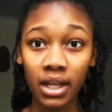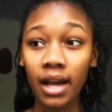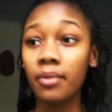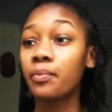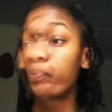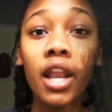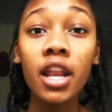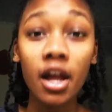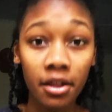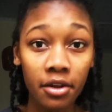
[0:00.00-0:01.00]
Yeah.
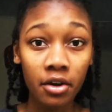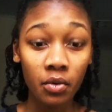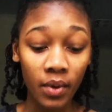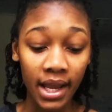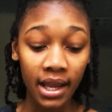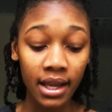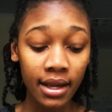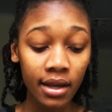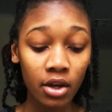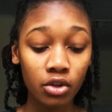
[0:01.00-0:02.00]
Another
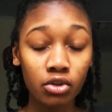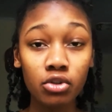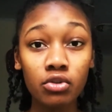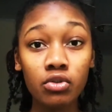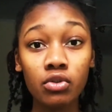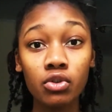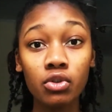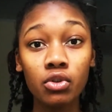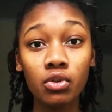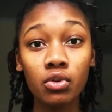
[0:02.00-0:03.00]
way
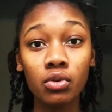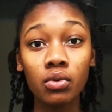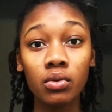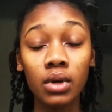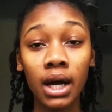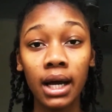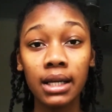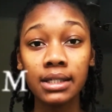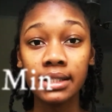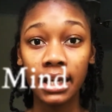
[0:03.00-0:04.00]

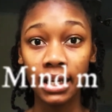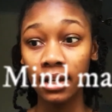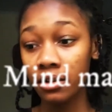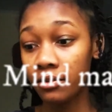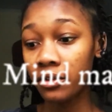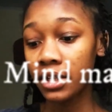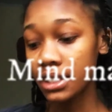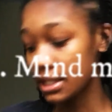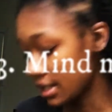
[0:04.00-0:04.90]
to study for this